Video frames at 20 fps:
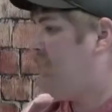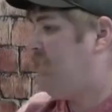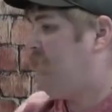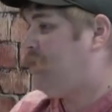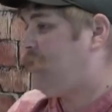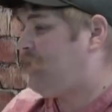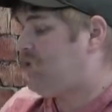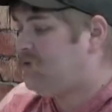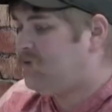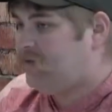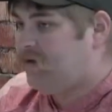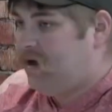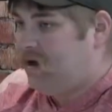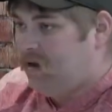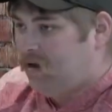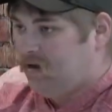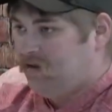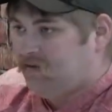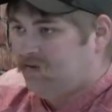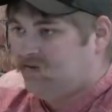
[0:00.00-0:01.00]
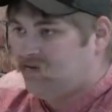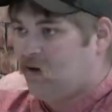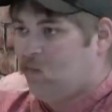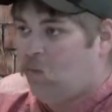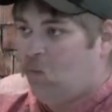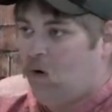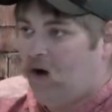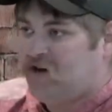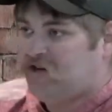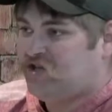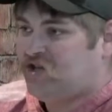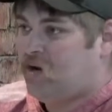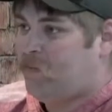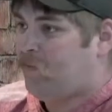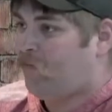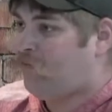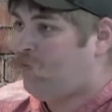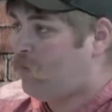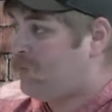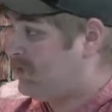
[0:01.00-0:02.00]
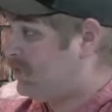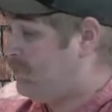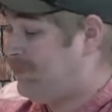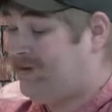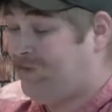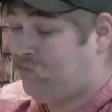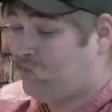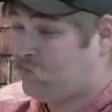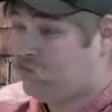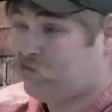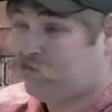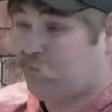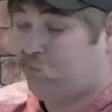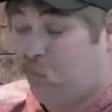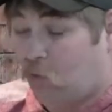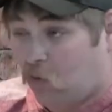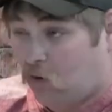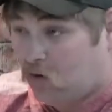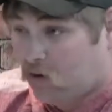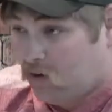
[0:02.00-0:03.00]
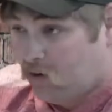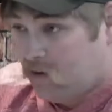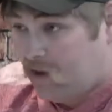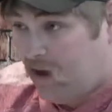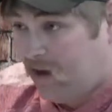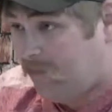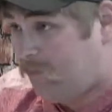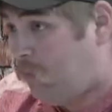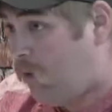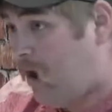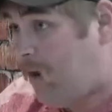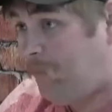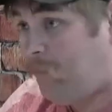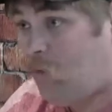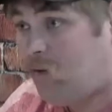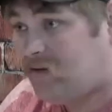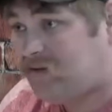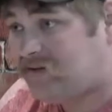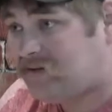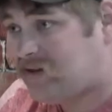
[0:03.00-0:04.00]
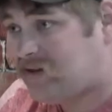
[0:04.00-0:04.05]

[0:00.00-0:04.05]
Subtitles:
a different, and in some way, shape, or form, it's going to be a different sport at points in